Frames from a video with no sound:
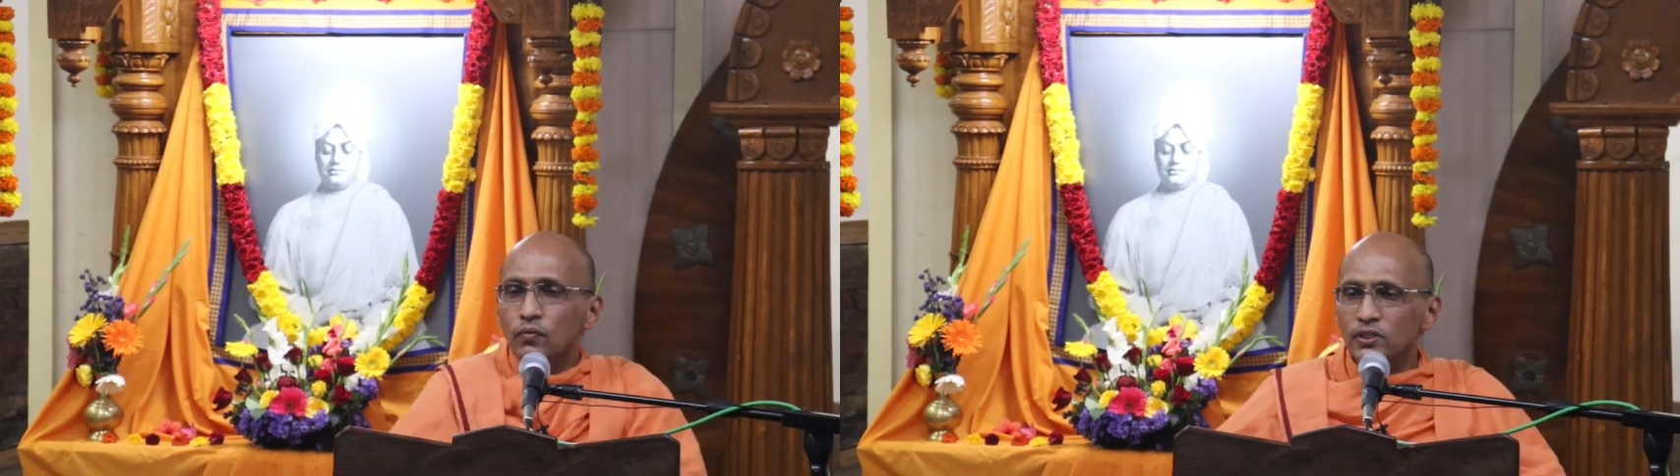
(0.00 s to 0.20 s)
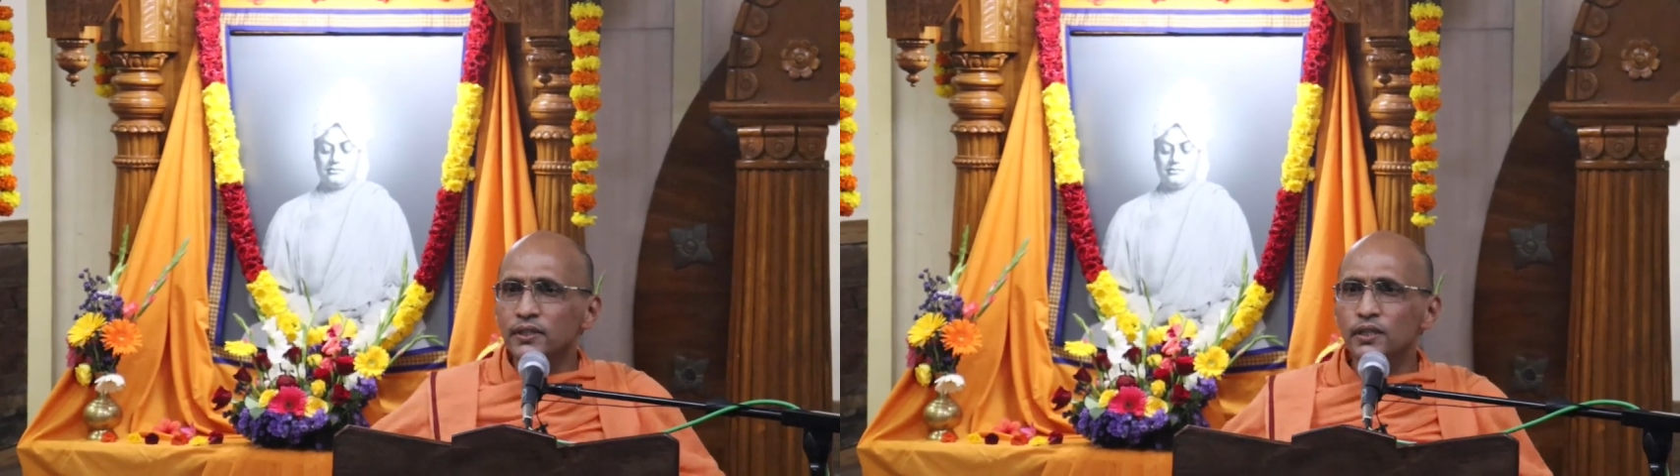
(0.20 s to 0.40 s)

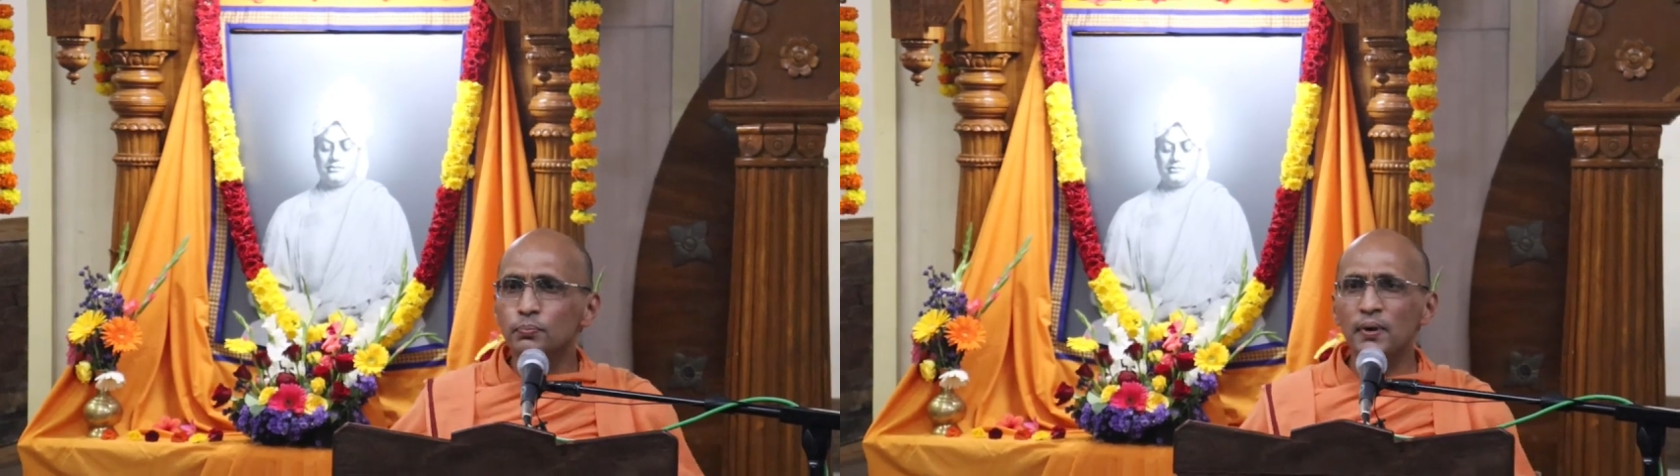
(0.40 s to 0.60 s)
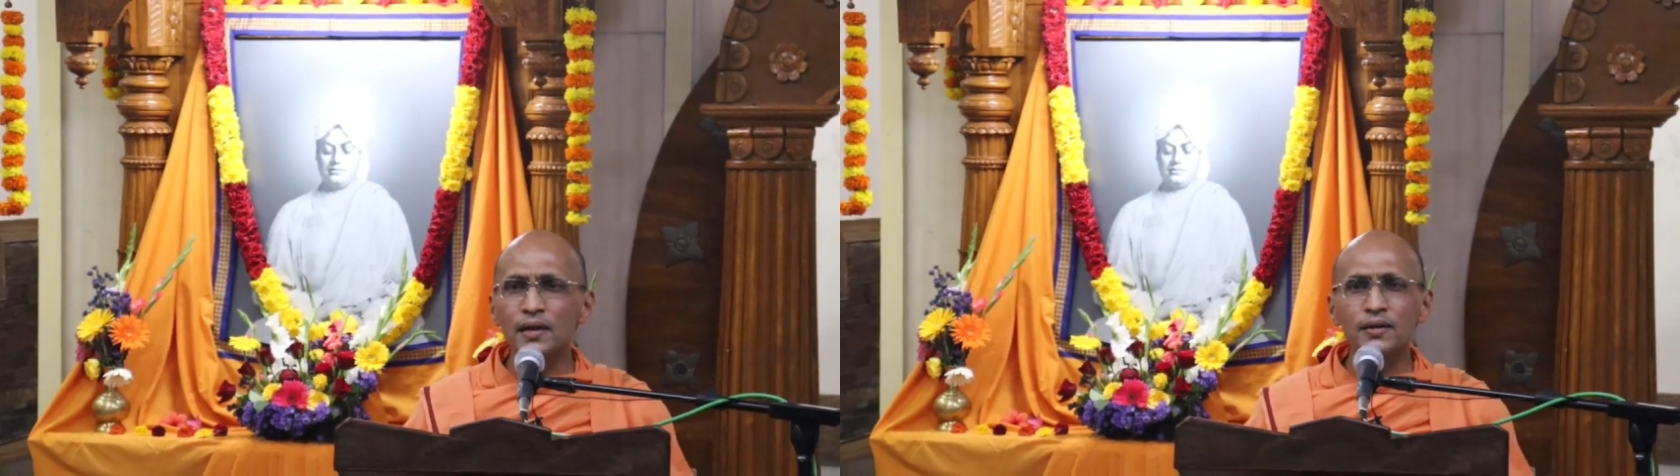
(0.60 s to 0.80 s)
Was it
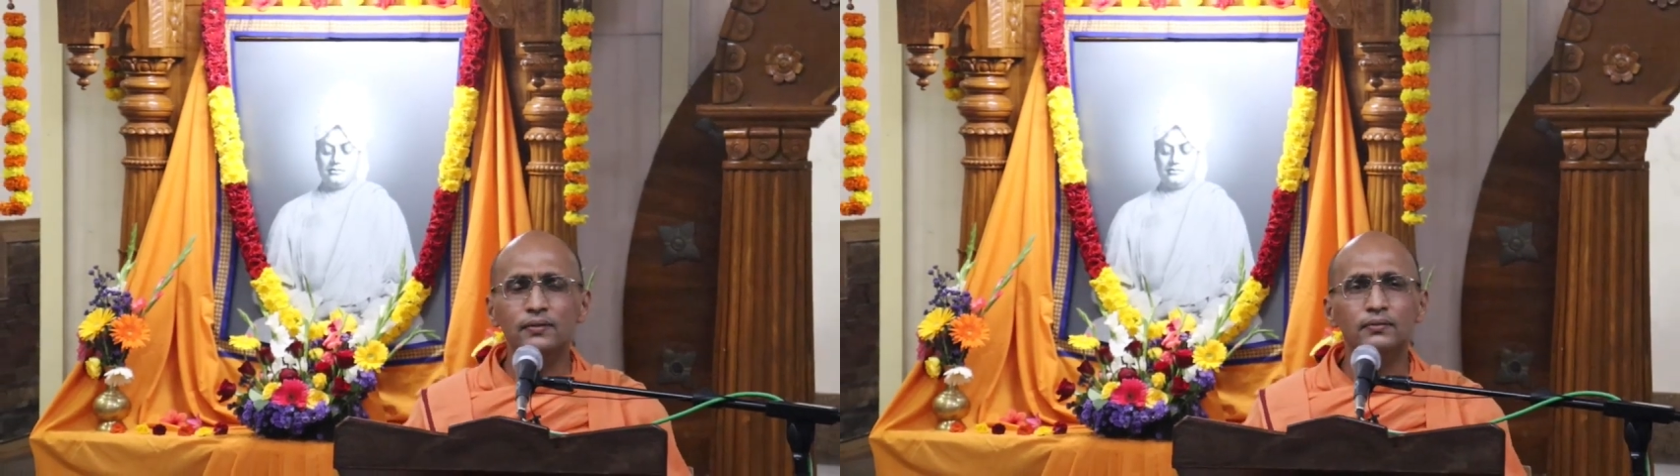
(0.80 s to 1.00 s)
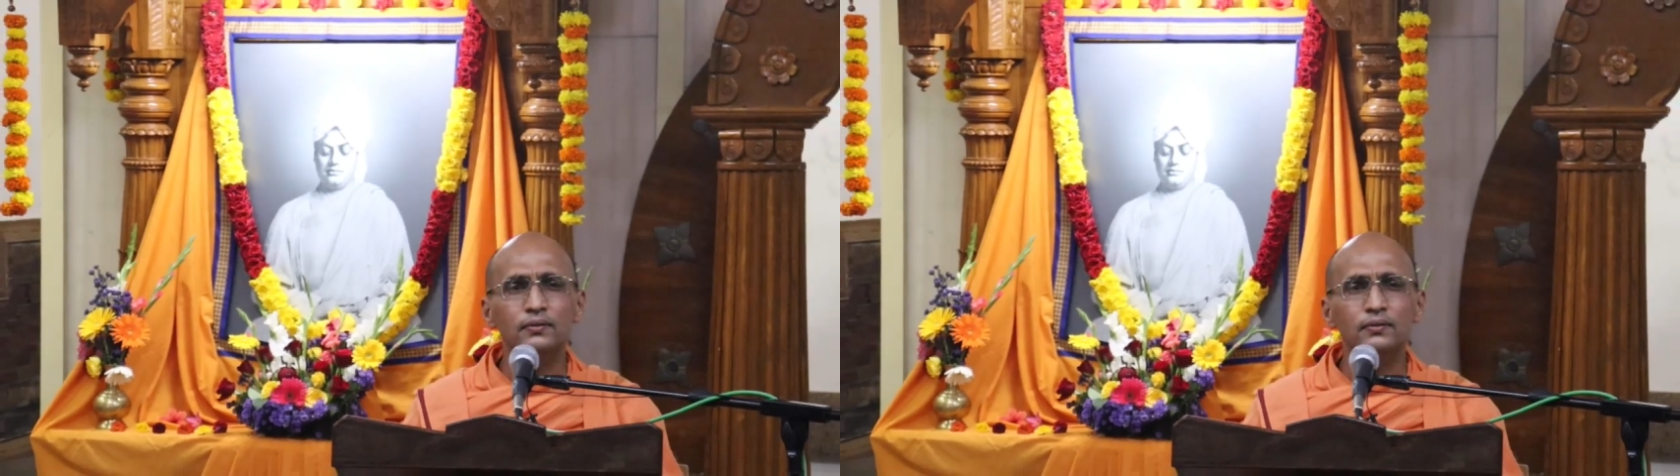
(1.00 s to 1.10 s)
his build?